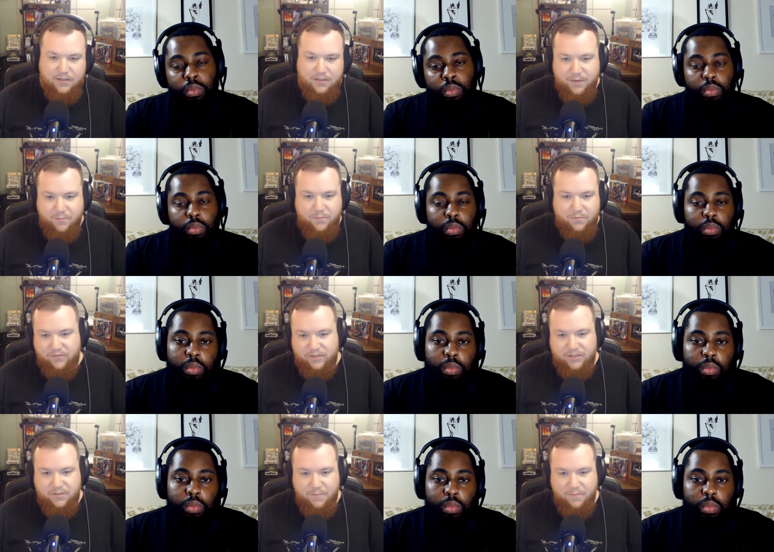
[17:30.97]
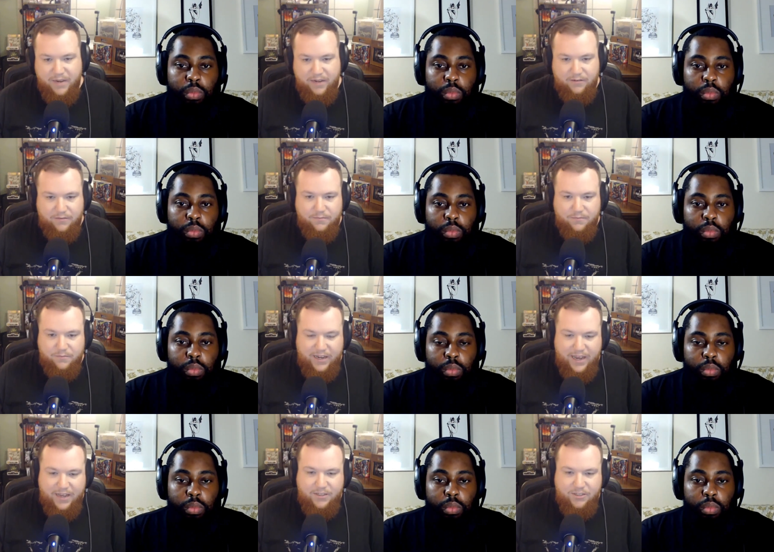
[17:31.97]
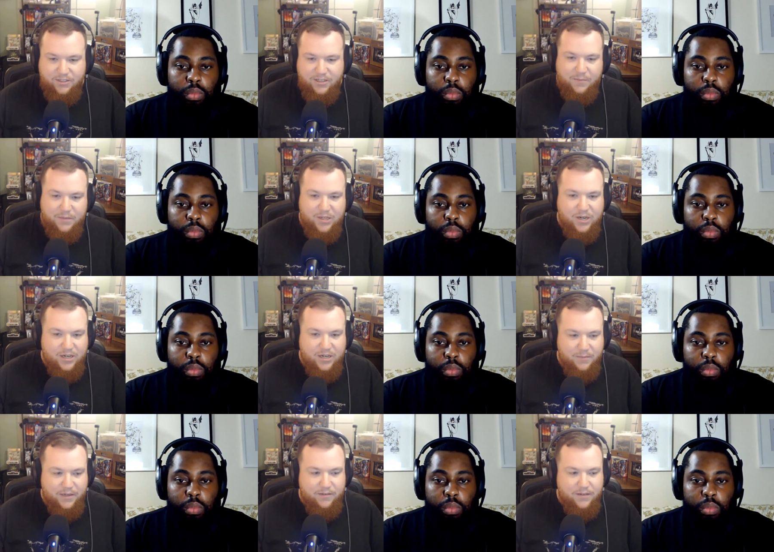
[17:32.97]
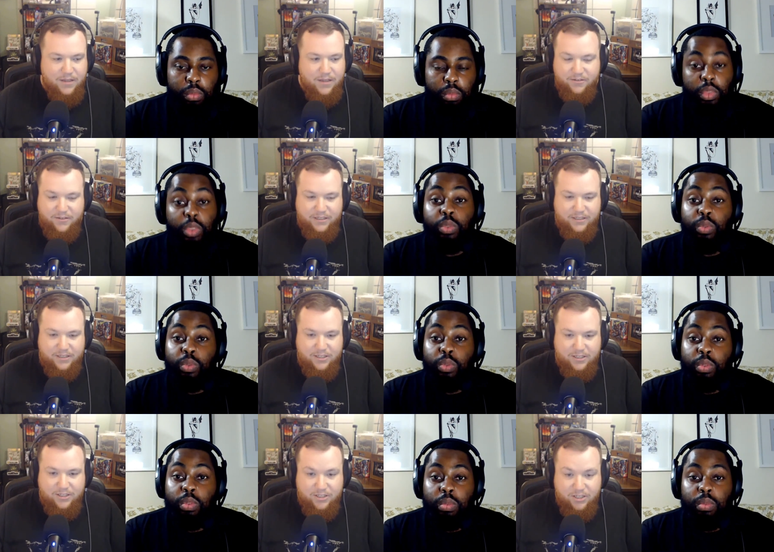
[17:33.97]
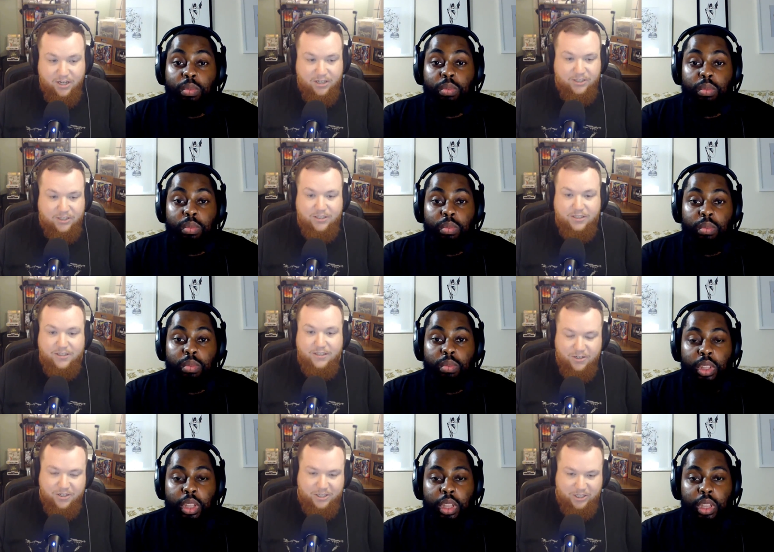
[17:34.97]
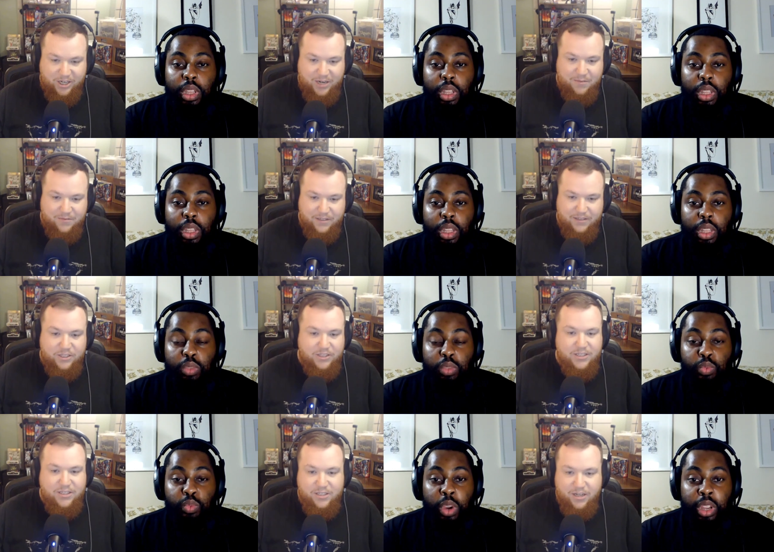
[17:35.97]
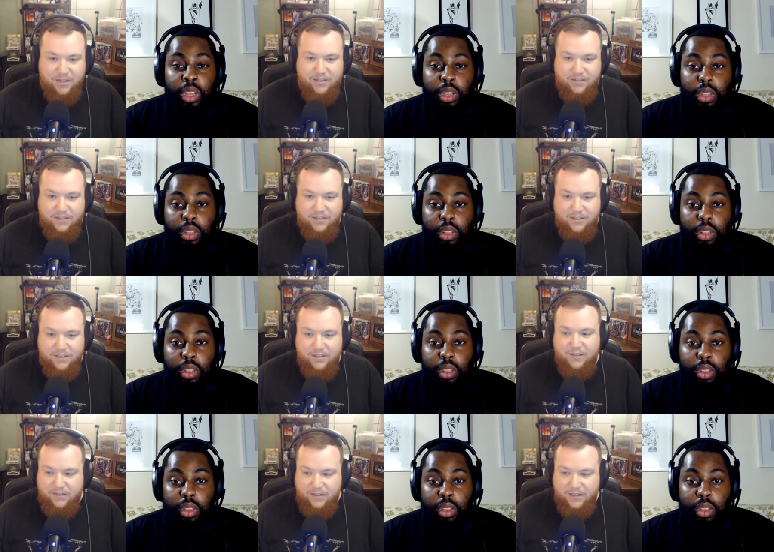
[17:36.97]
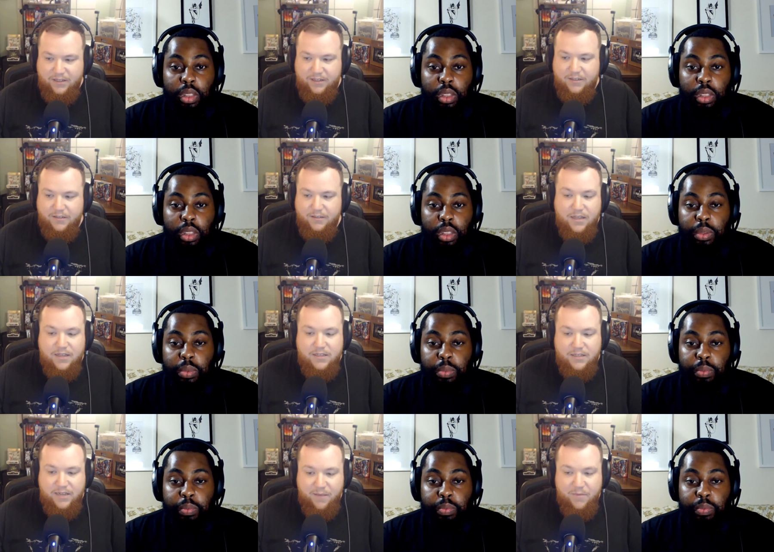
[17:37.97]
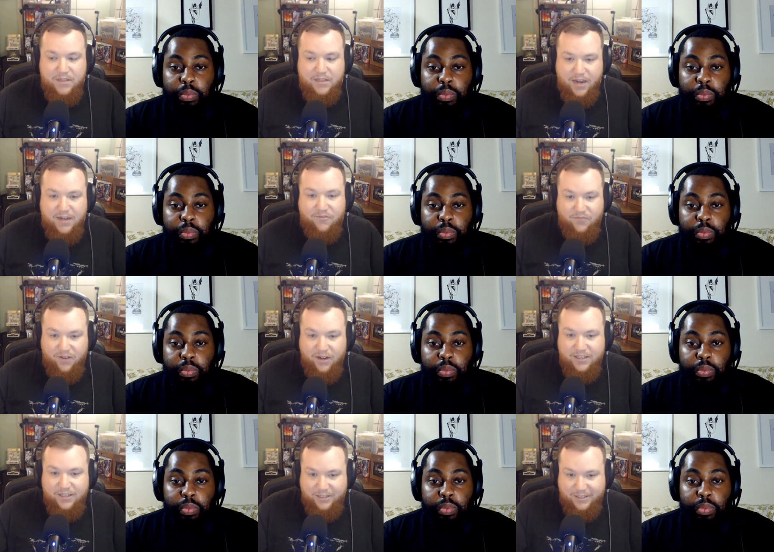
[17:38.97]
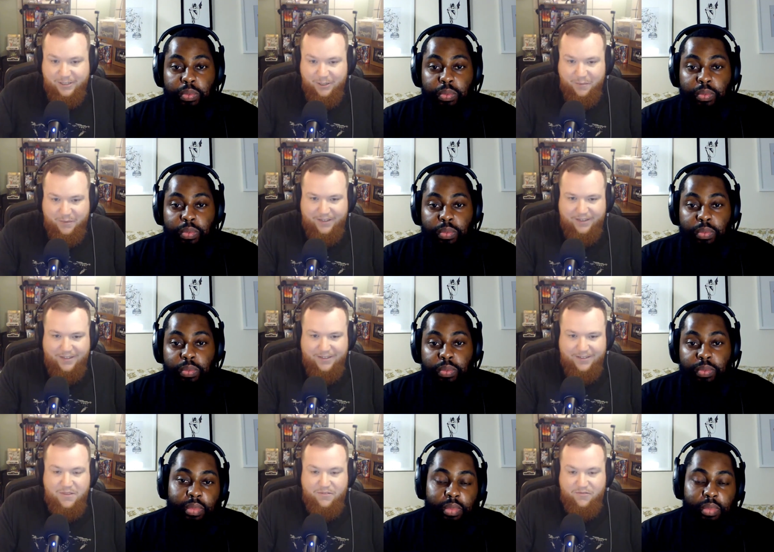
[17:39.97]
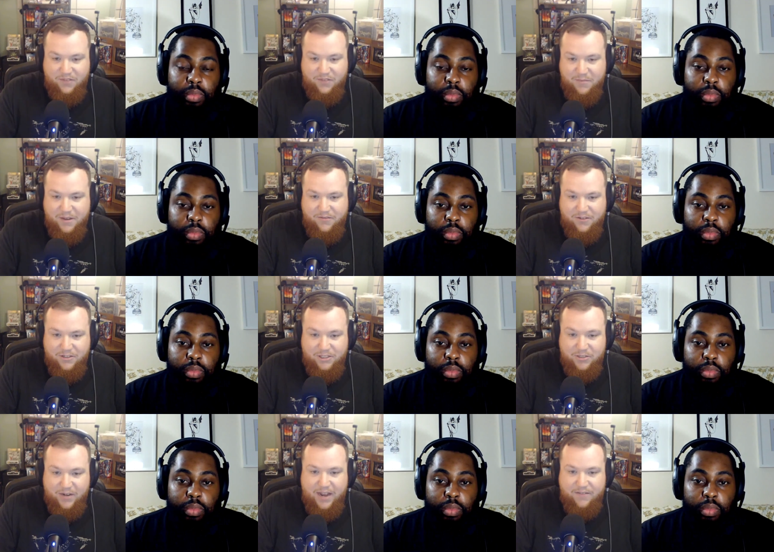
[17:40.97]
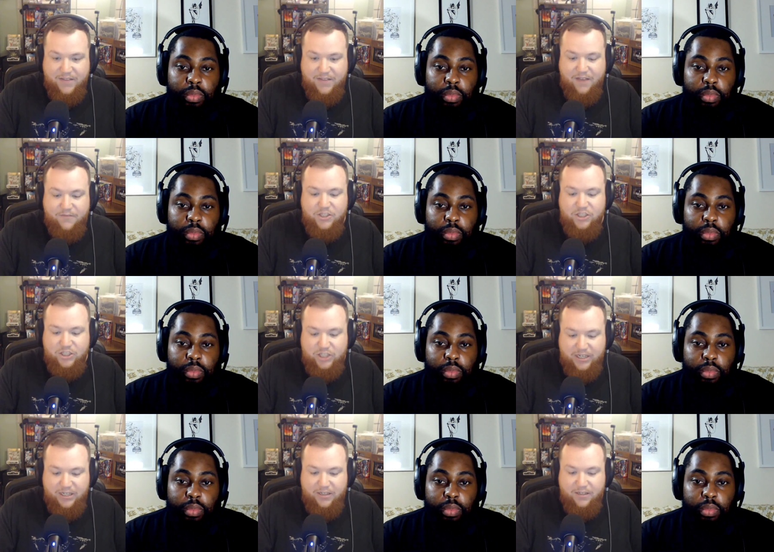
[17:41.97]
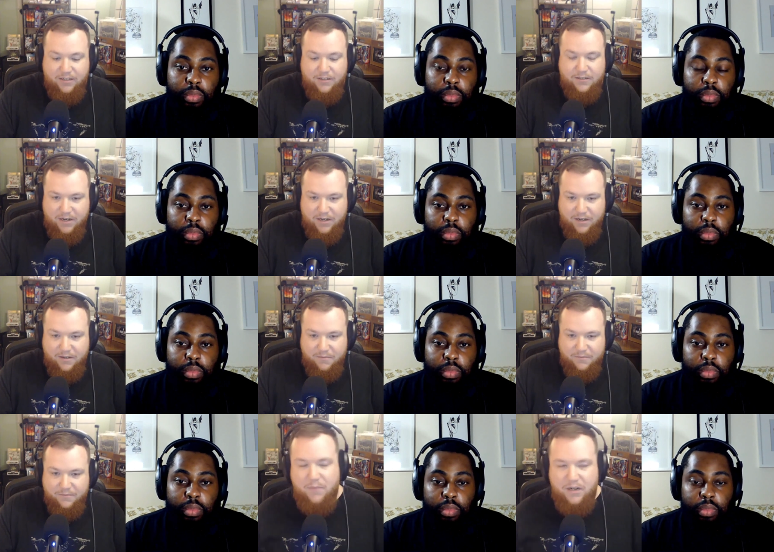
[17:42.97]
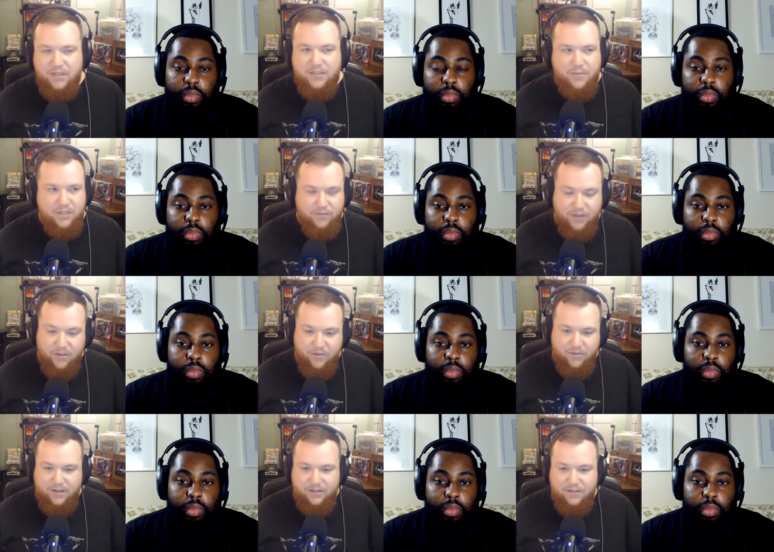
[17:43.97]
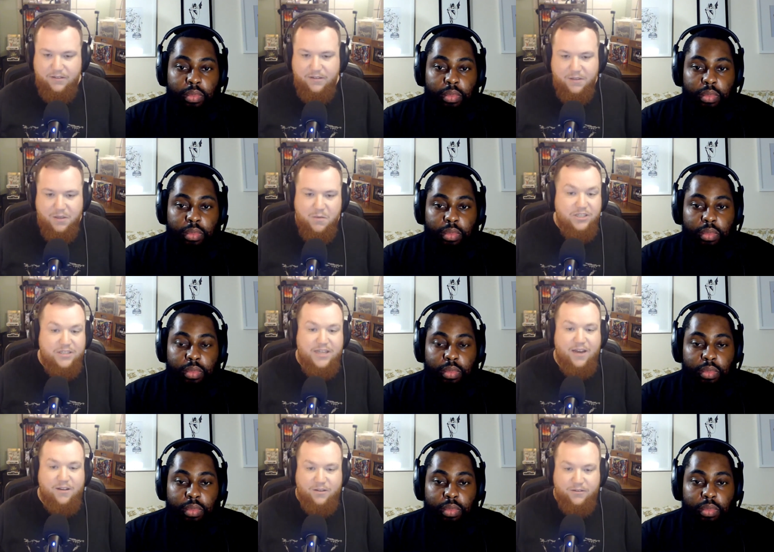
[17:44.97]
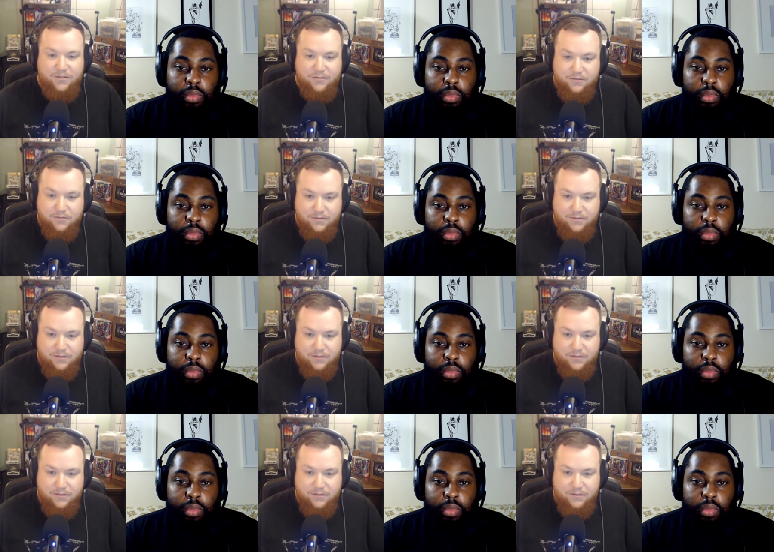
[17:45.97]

Speaker 1: that my privileged male white ass should not be talking about, they're doing such a good job of just subtly being like, yeah, this name is kind of fucking stupid. I'm the female version, so I have to have she in my name, amongst a bunch of other things. But just that alone,